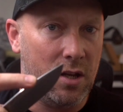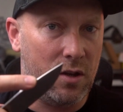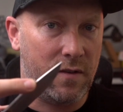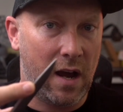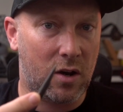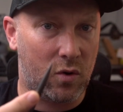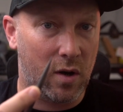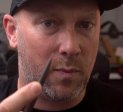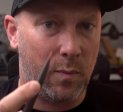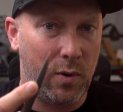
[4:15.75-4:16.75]
you've got
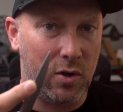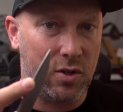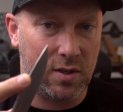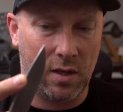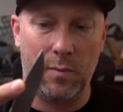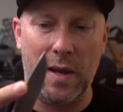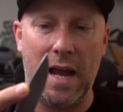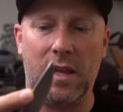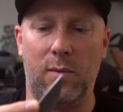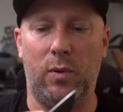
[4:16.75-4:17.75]
grip and purchase on the
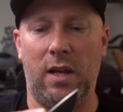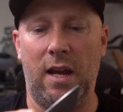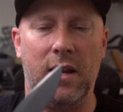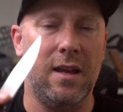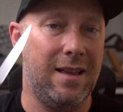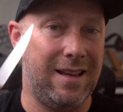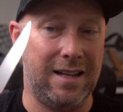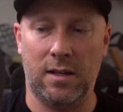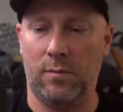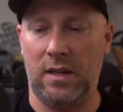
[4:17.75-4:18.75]
back of the blade.
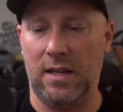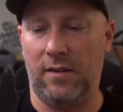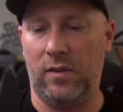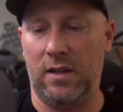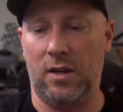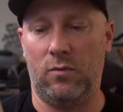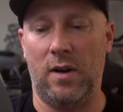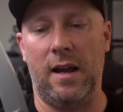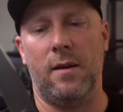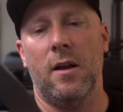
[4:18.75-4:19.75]
That's something they definitely did
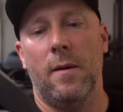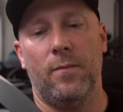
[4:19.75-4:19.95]
right.